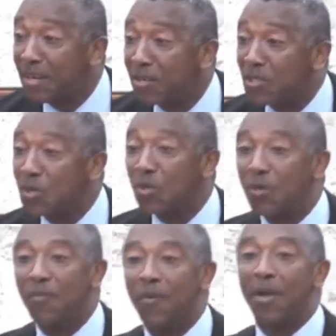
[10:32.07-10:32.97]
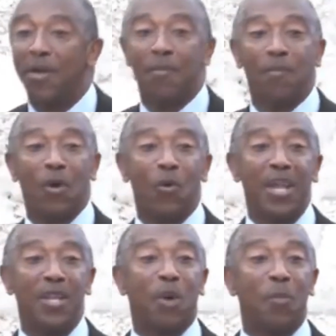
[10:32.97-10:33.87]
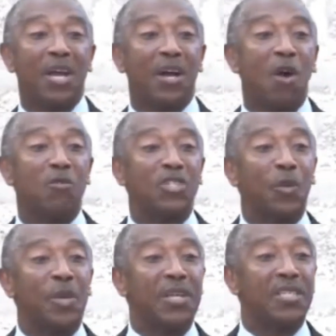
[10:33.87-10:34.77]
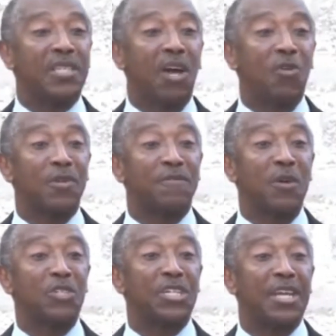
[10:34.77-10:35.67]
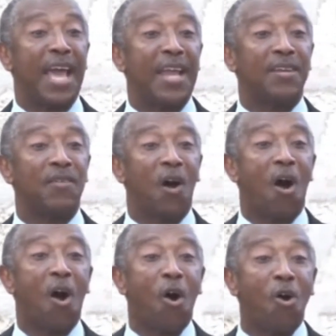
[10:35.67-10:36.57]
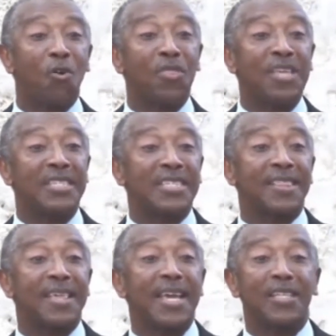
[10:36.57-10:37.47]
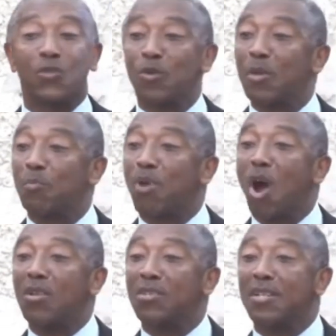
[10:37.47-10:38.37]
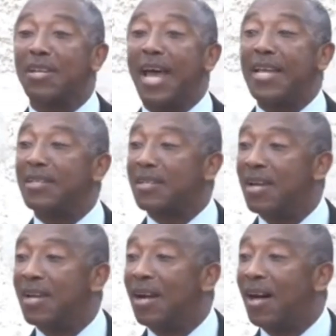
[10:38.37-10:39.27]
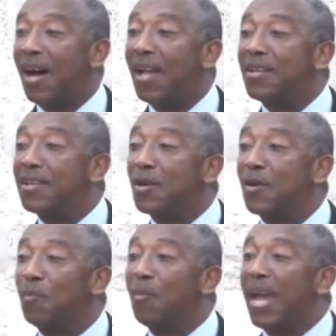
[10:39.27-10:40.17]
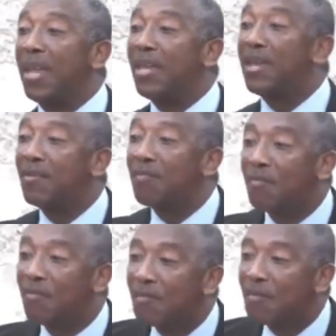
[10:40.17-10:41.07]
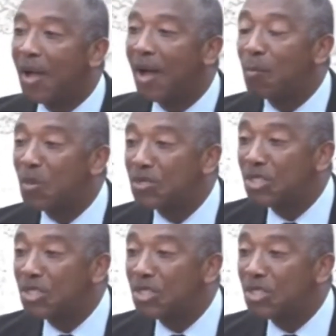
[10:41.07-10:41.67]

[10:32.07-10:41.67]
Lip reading: they heard so. But when the Public Accounts Committee is allowed to function again, all these things will be brought to light under my humble